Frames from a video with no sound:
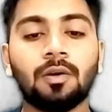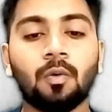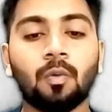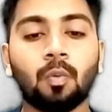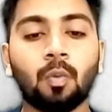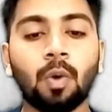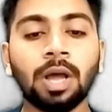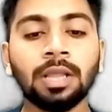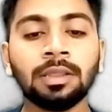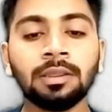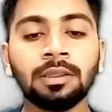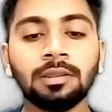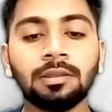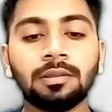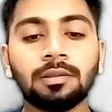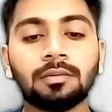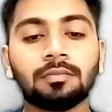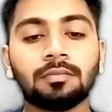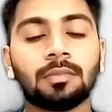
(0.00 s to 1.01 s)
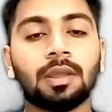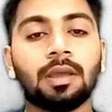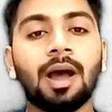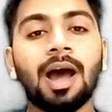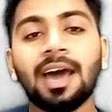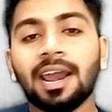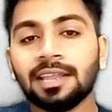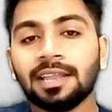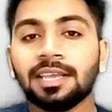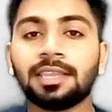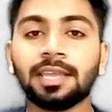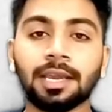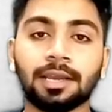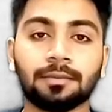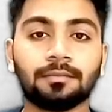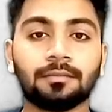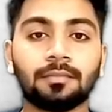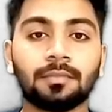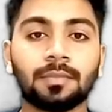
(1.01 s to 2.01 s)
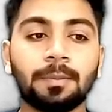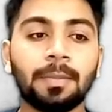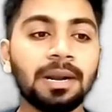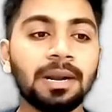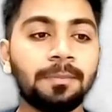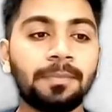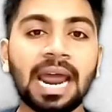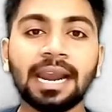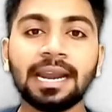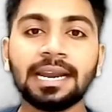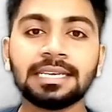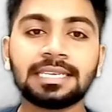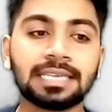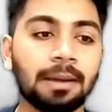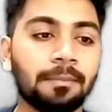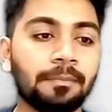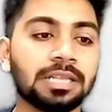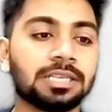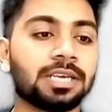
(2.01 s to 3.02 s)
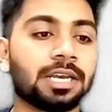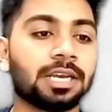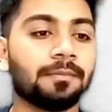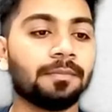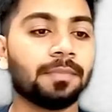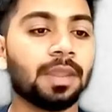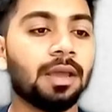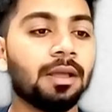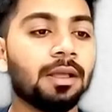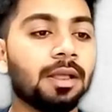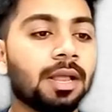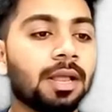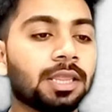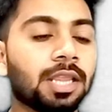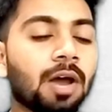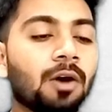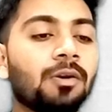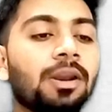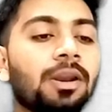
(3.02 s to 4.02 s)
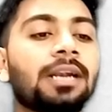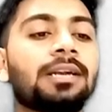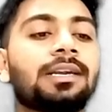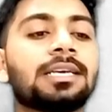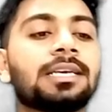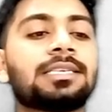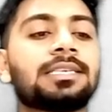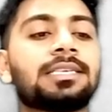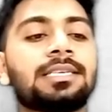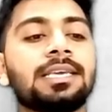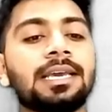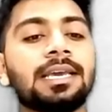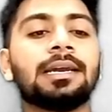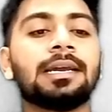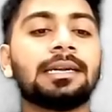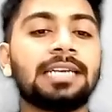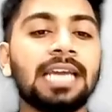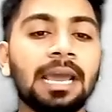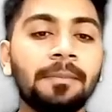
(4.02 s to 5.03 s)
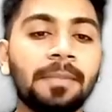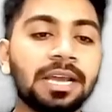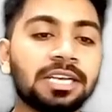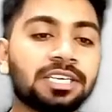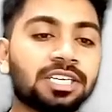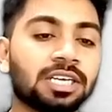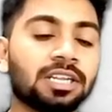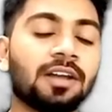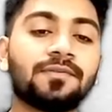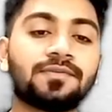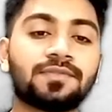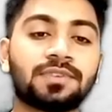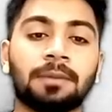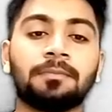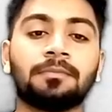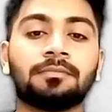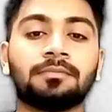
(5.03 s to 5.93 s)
1 or anything, but bracket is compulsory. Now let us see dimension of some